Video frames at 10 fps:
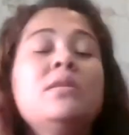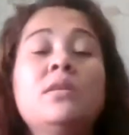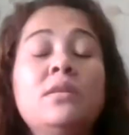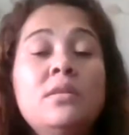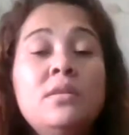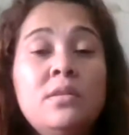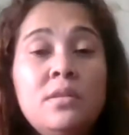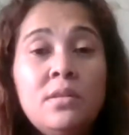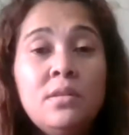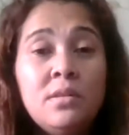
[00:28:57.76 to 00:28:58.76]

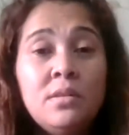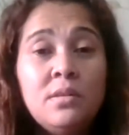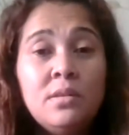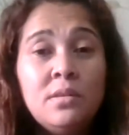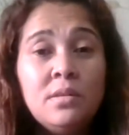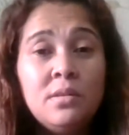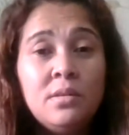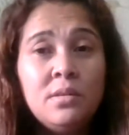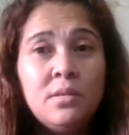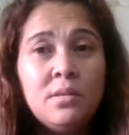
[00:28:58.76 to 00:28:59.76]

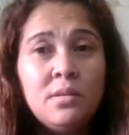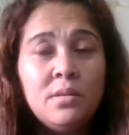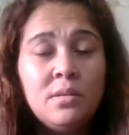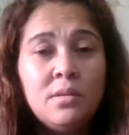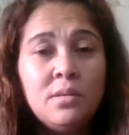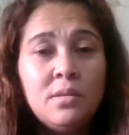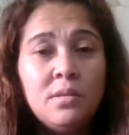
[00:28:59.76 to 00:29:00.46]
Nobody speaks.